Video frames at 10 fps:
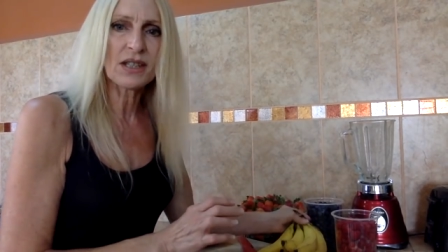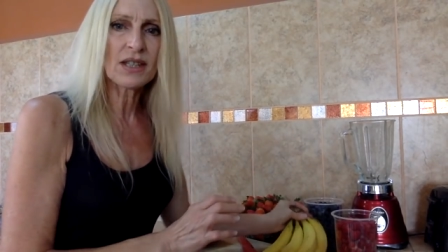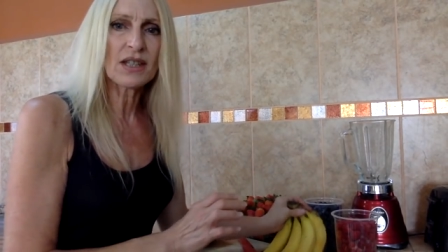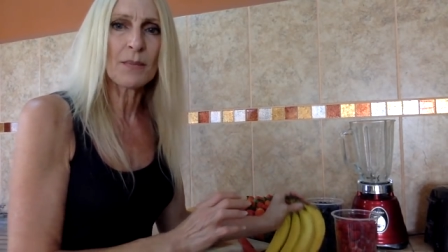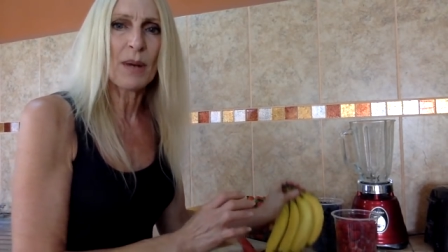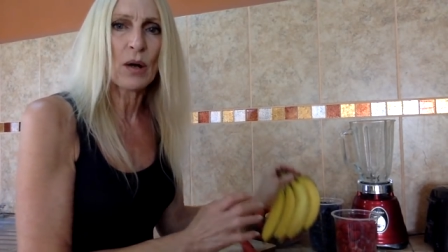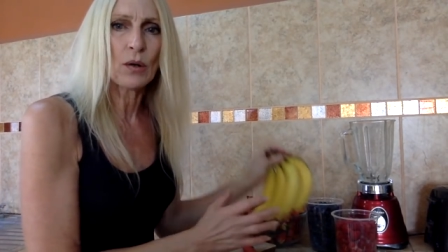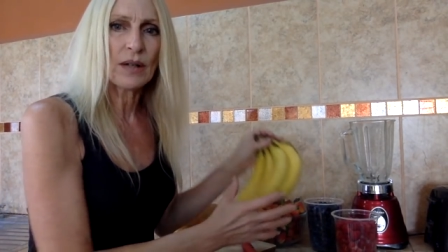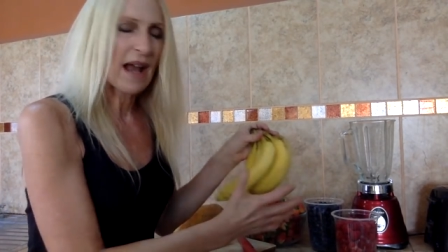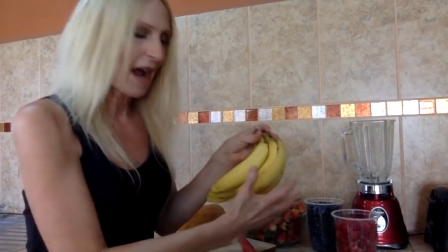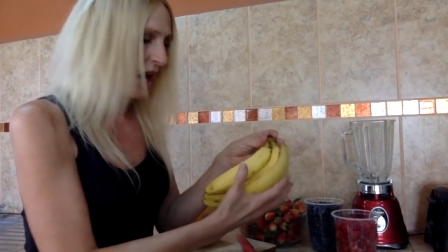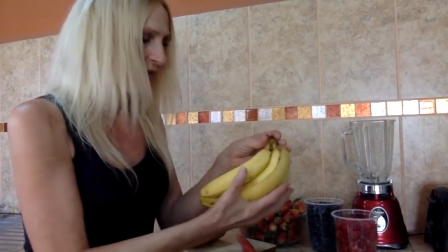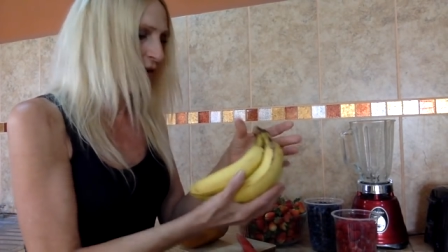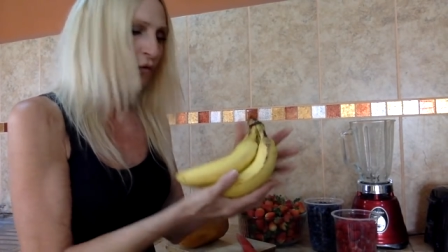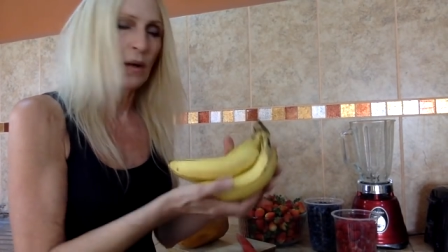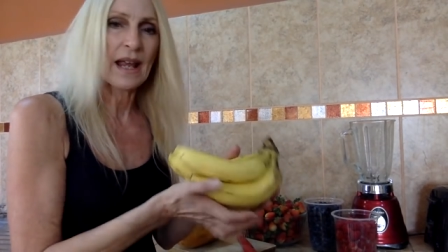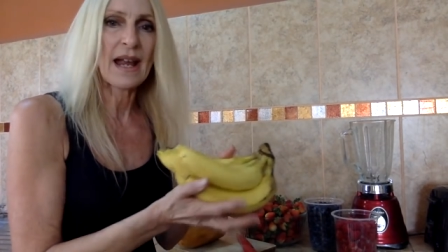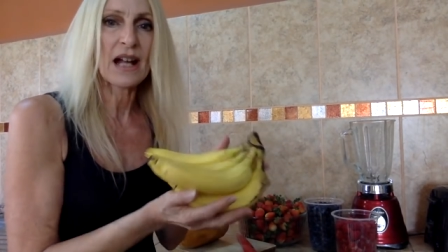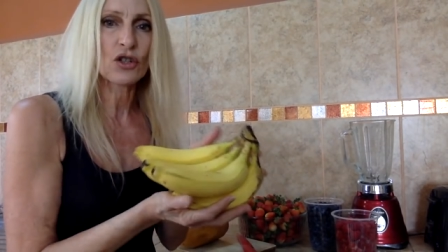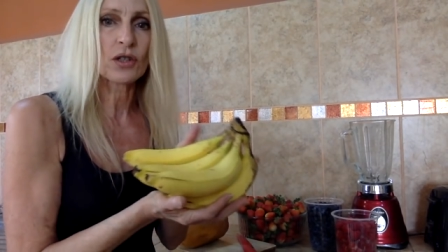This is about half of what I
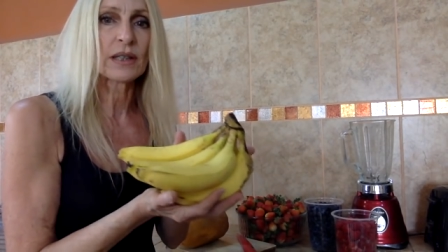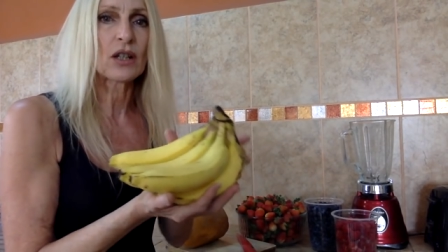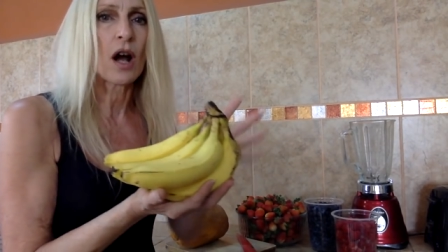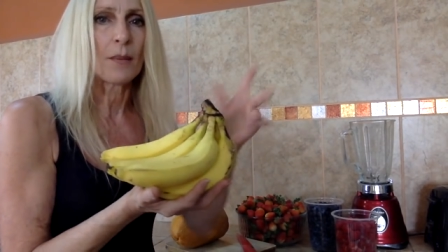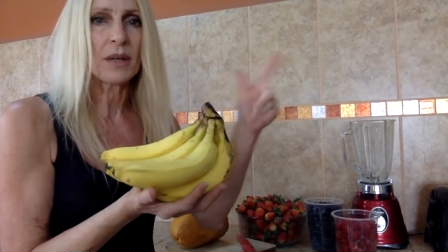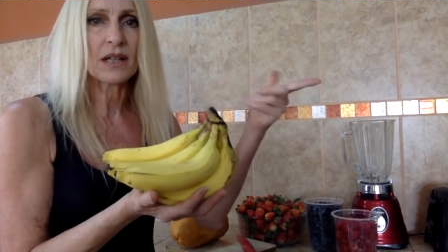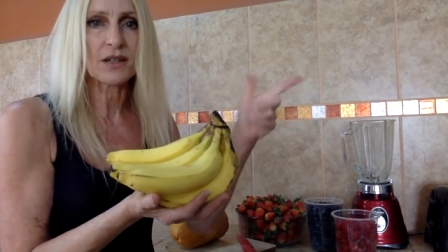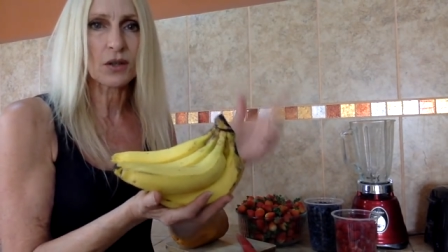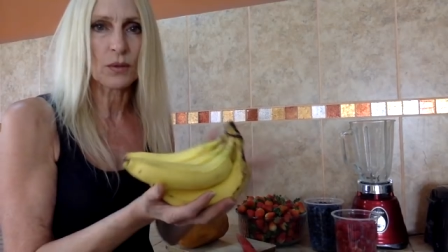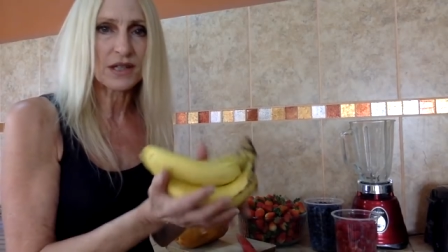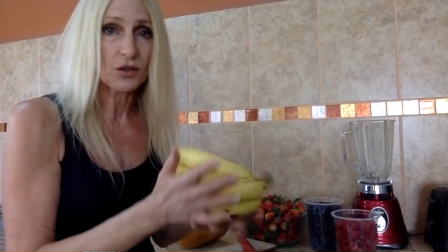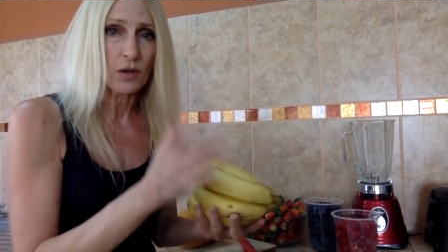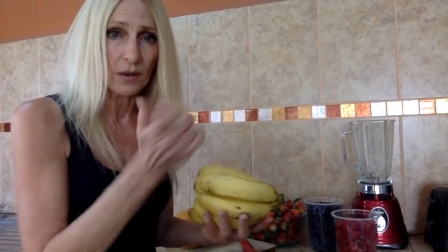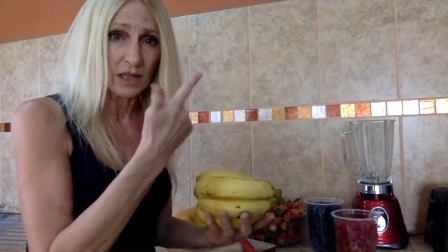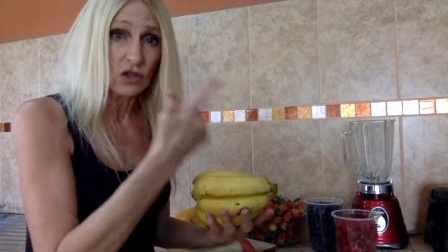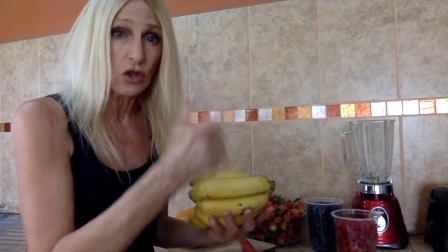actually got because the rest are already